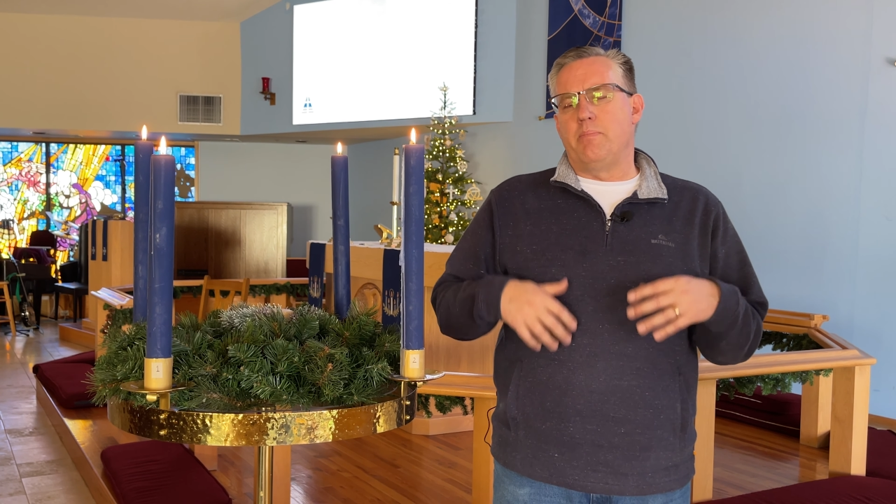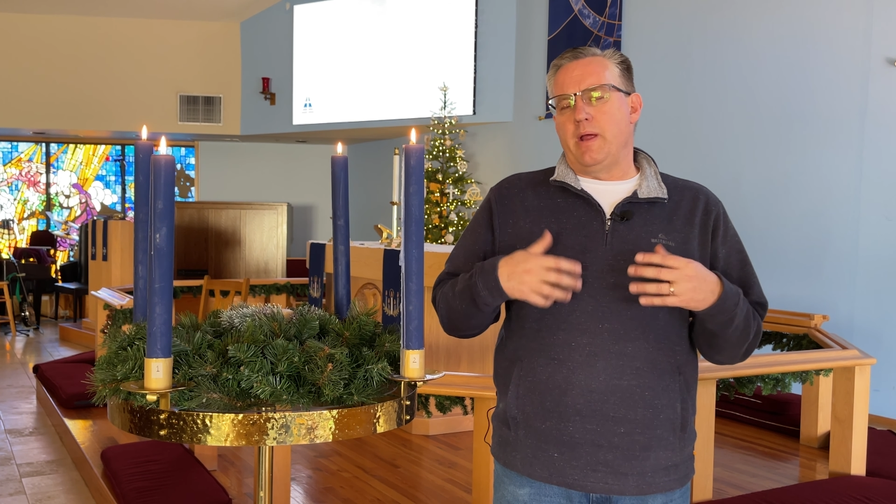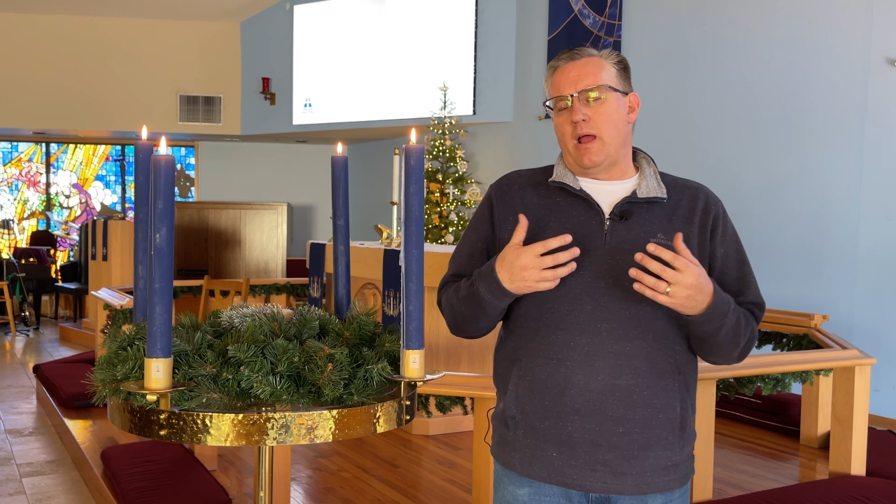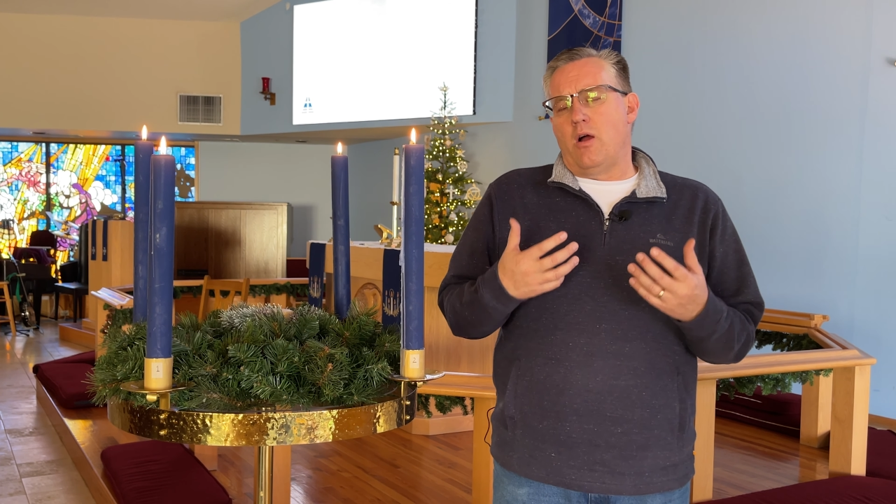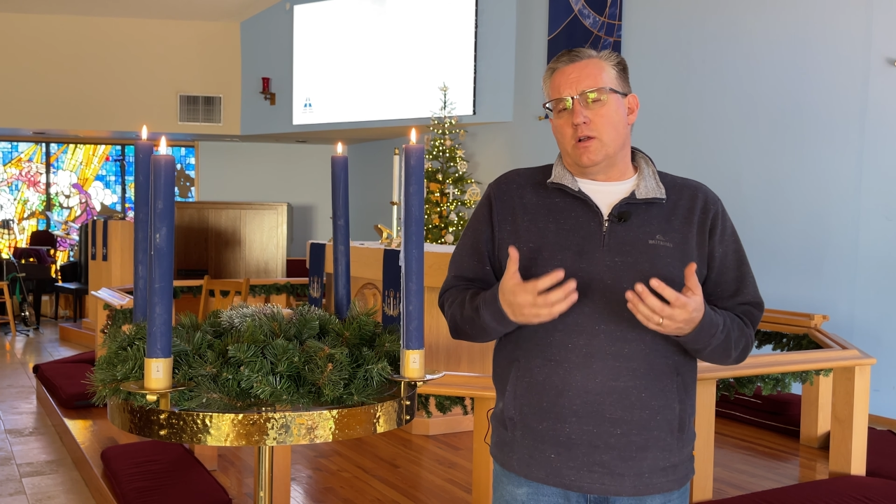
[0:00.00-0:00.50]

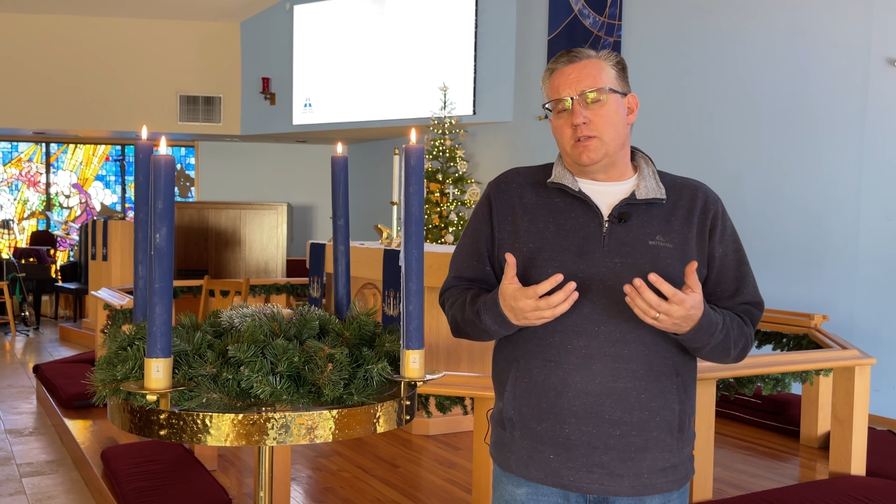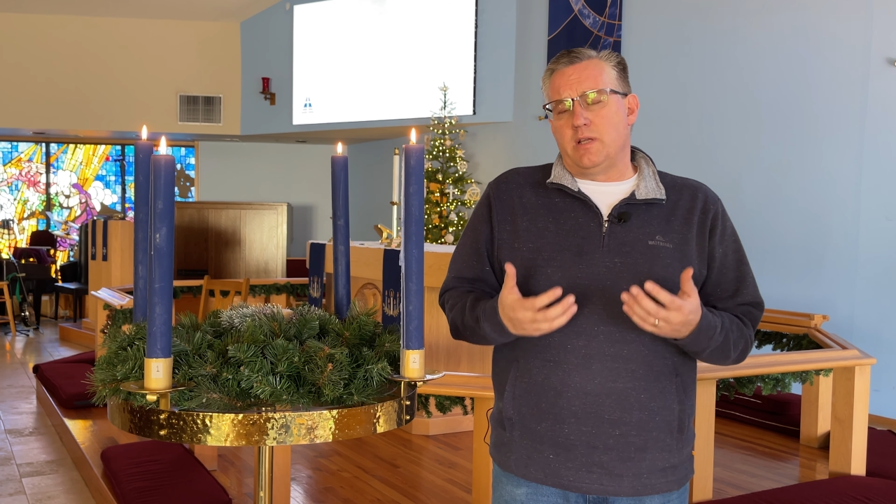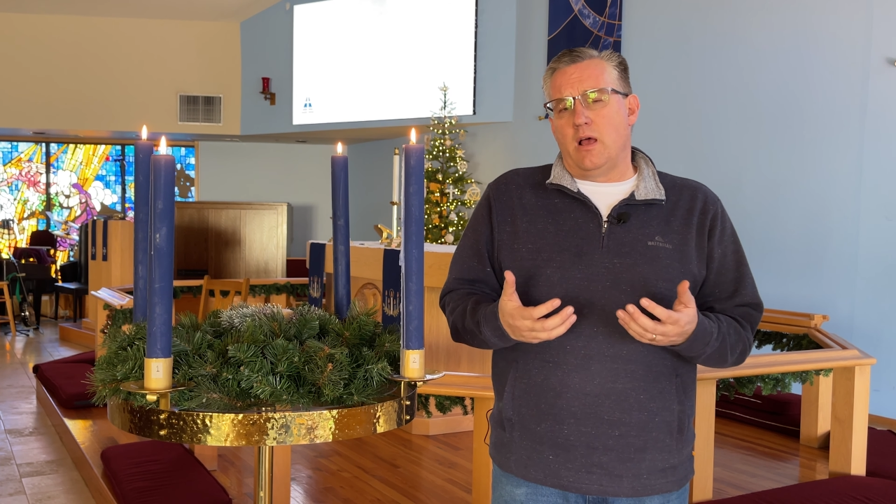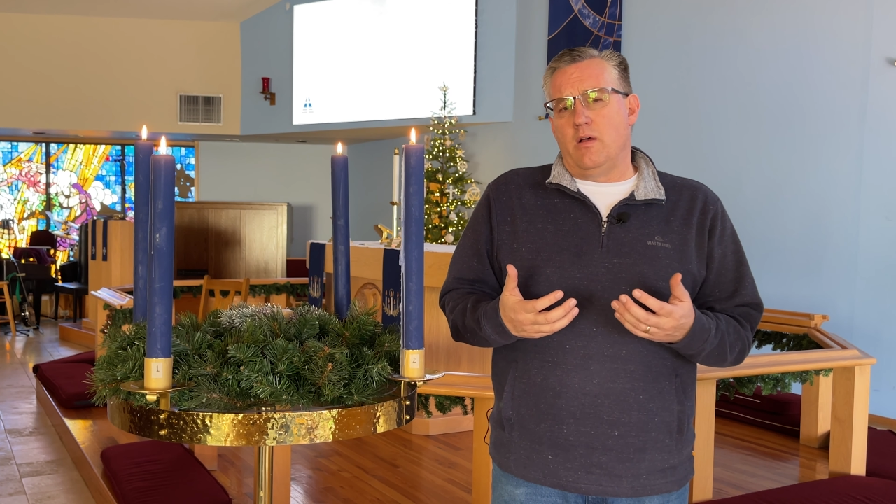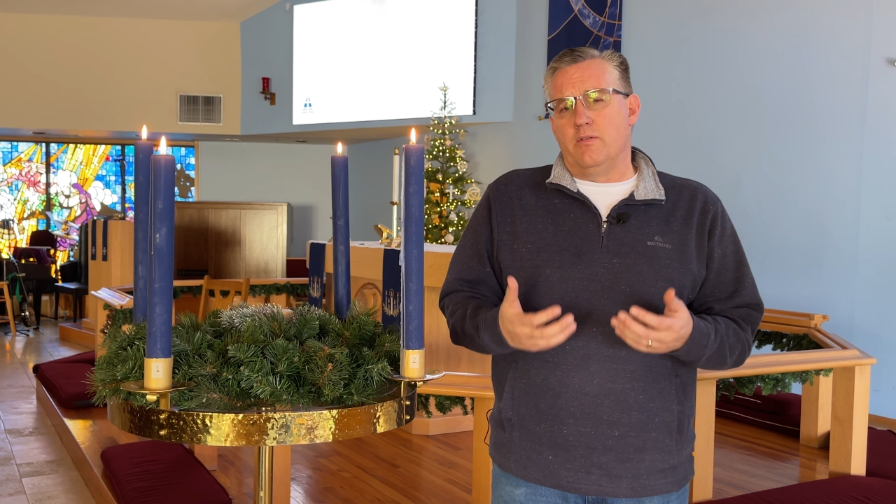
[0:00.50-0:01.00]
bring
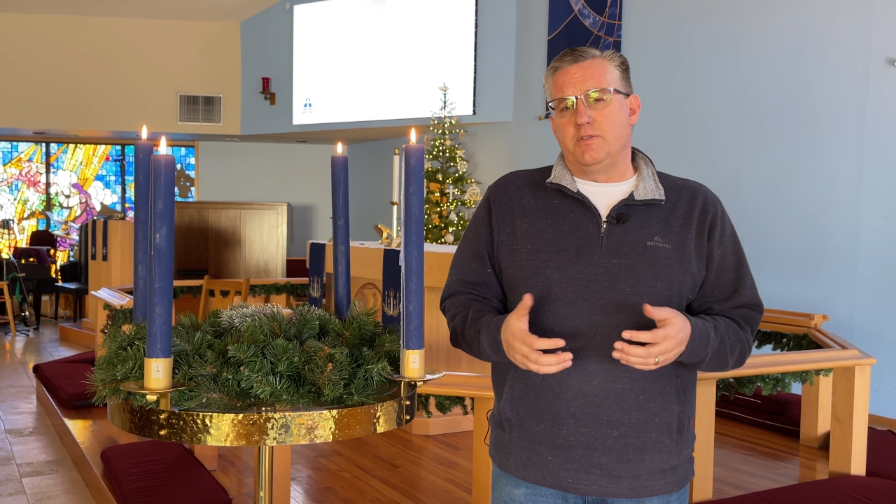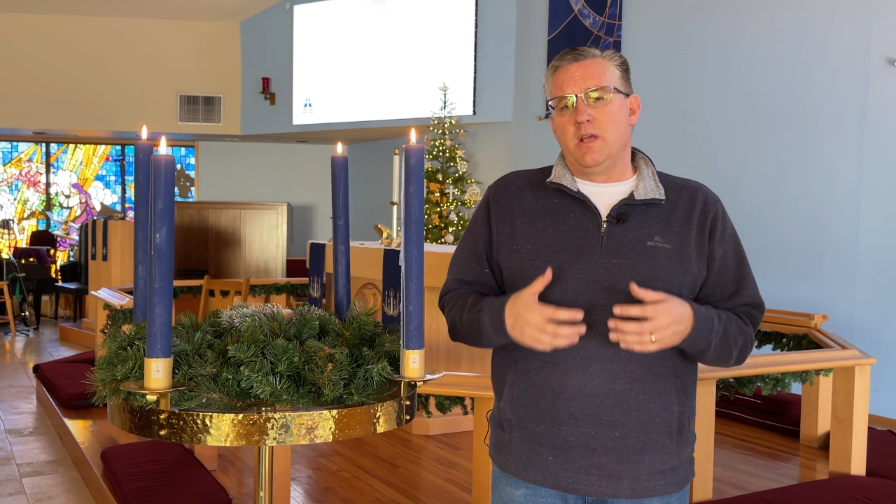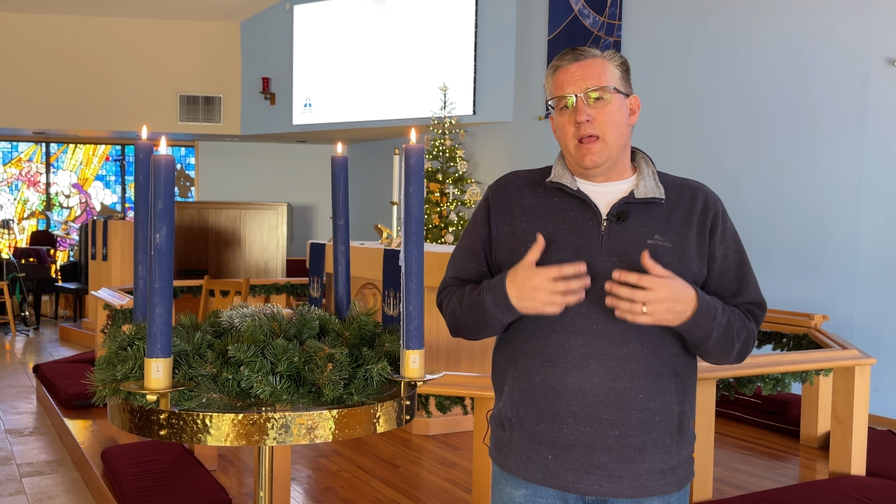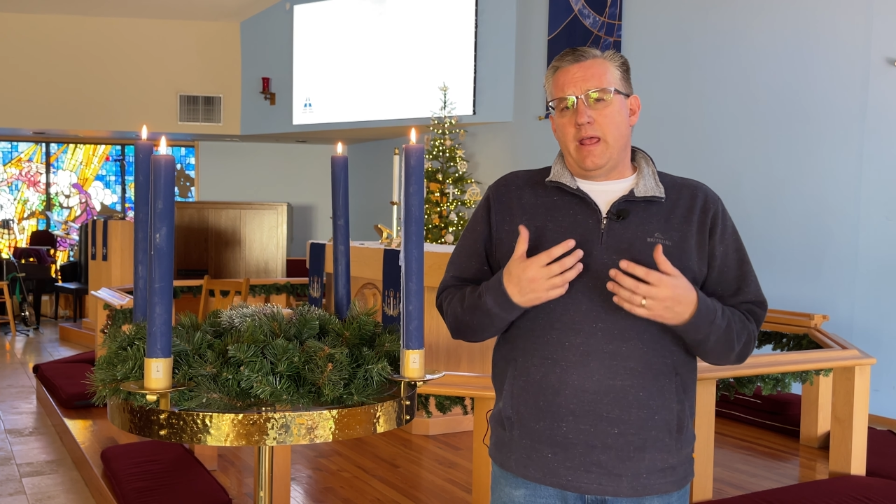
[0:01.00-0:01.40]
ourselves